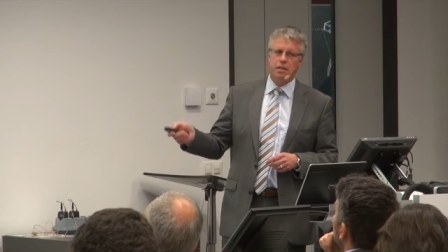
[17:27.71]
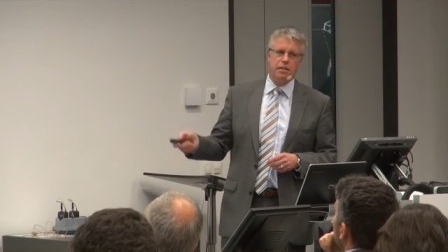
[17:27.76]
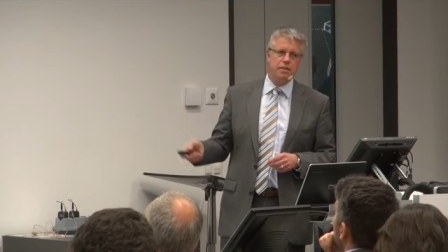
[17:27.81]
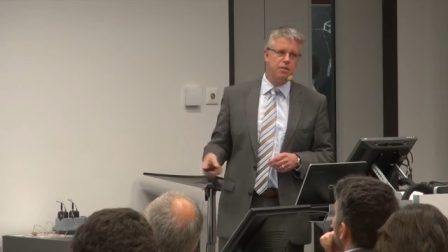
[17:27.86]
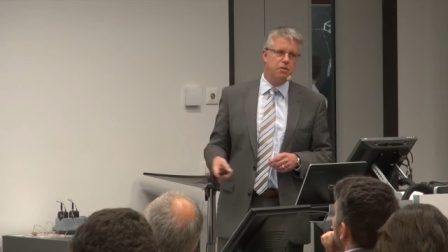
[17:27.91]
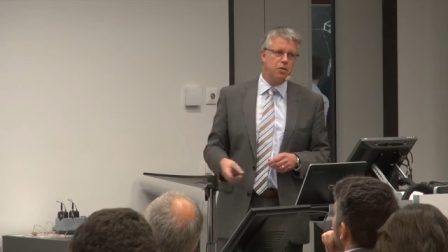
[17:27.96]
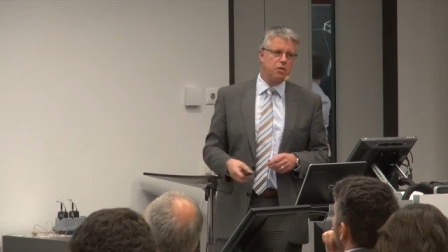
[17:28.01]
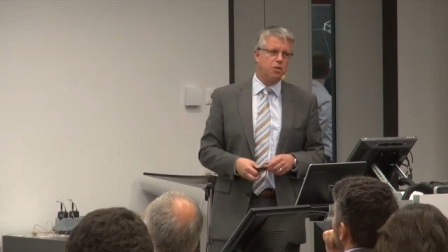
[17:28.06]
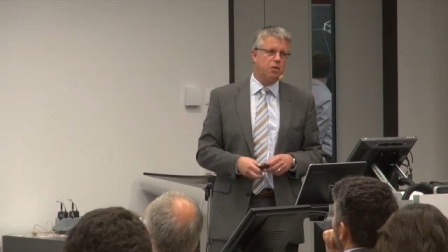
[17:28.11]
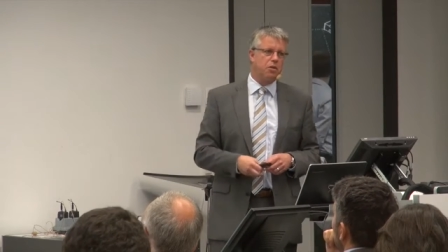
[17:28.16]

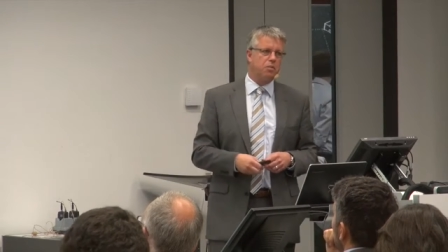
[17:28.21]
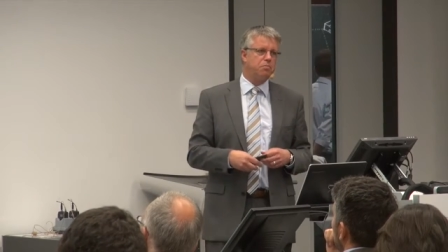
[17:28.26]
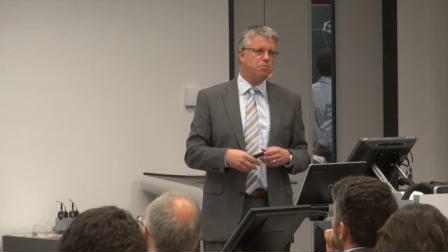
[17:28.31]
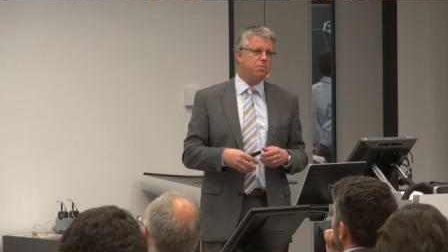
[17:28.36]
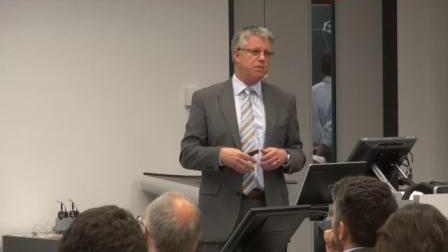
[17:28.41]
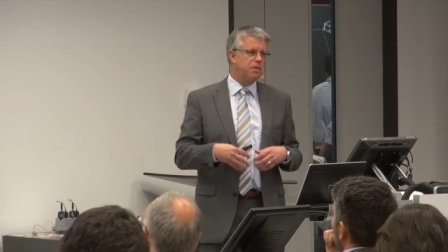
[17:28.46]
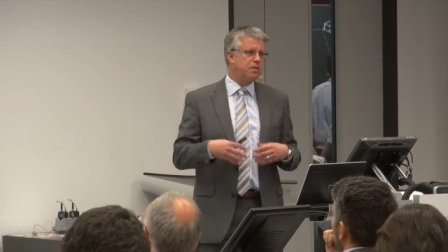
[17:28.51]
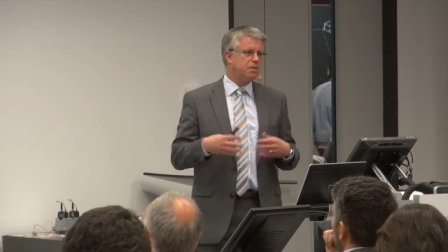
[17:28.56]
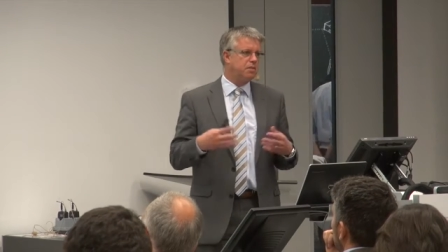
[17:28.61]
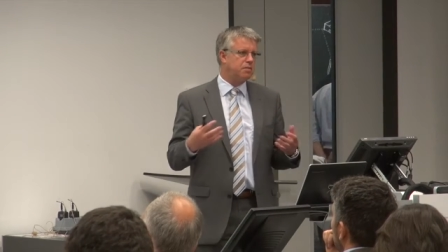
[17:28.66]
in your
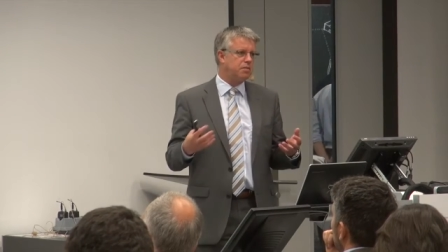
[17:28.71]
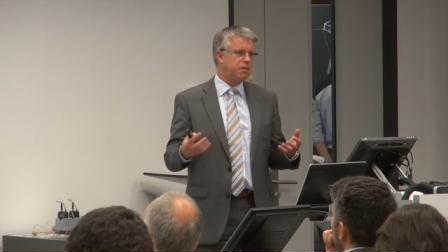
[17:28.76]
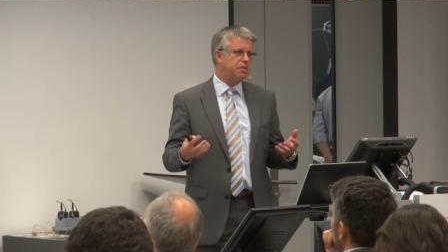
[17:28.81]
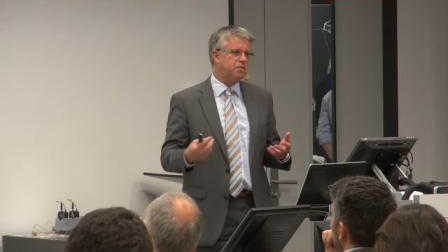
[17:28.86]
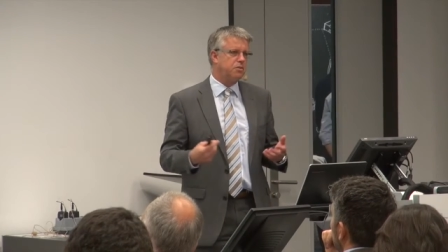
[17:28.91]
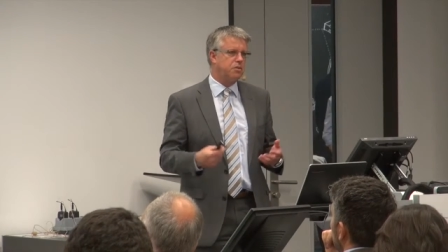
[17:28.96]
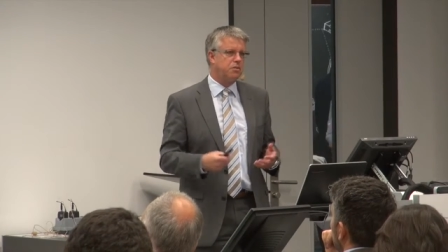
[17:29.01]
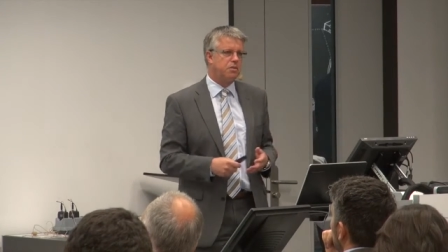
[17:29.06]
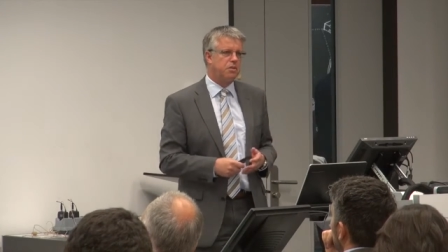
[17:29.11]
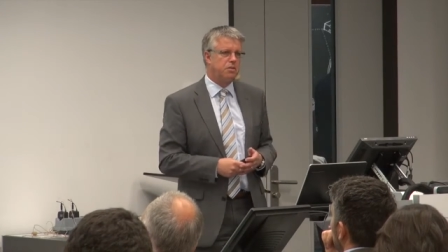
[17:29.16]
company, and
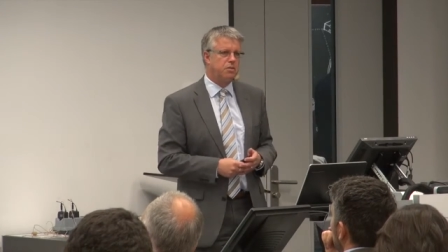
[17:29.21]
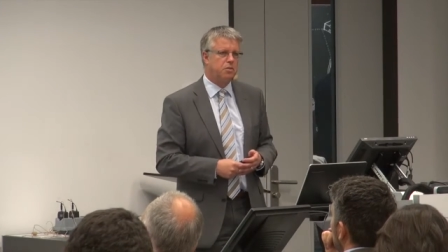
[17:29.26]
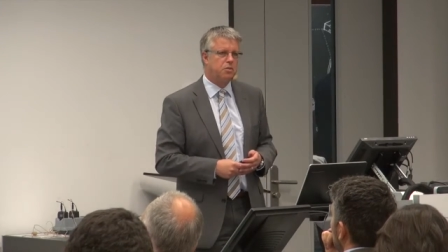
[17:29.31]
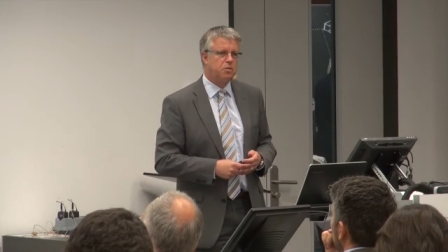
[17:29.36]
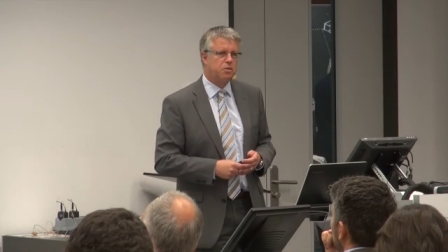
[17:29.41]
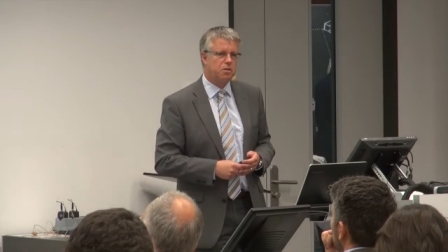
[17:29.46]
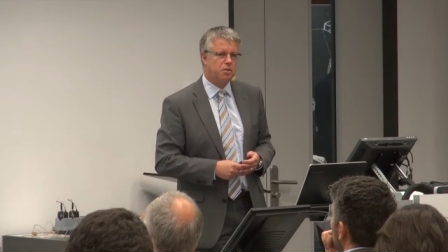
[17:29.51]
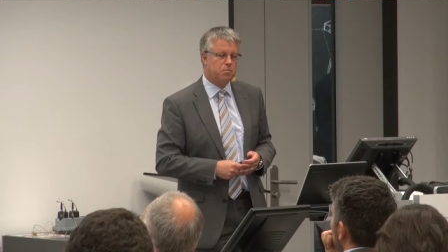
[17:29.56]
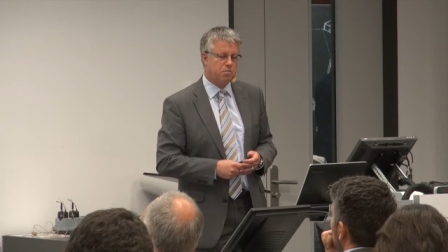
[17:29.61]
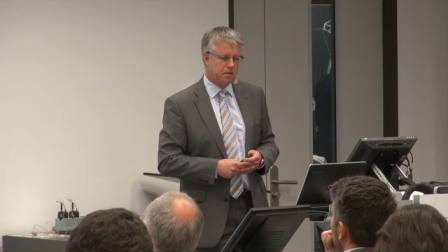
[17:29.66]
that's not a
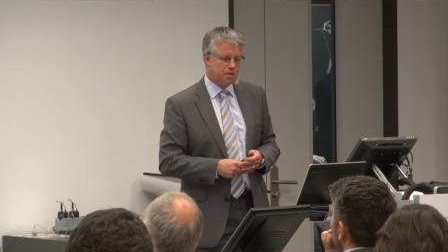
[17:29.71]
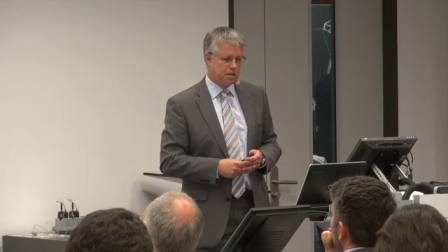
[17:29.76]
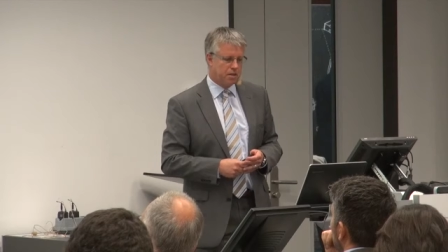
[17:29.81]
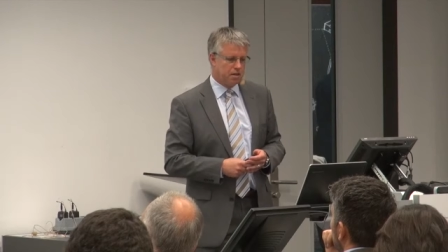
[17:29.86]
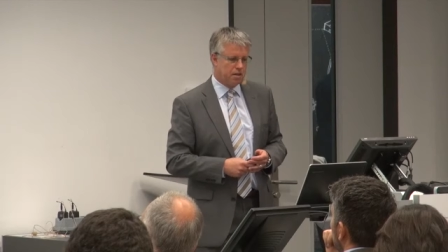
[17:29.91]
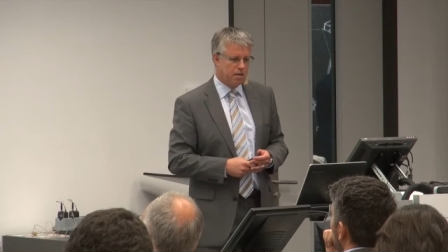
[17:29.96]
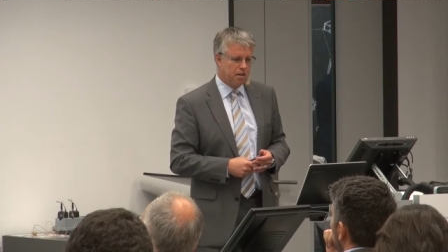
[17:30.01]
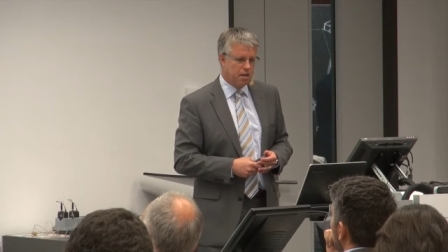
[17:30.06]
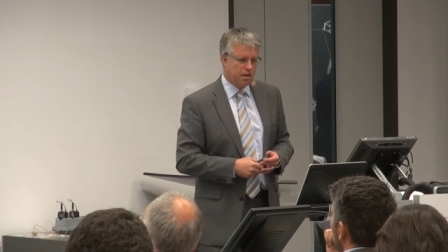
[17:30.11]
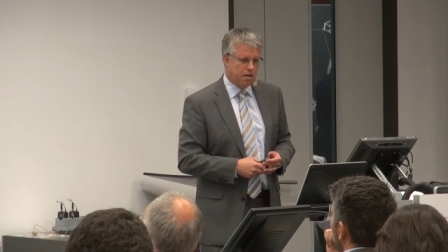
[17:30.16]
new topic.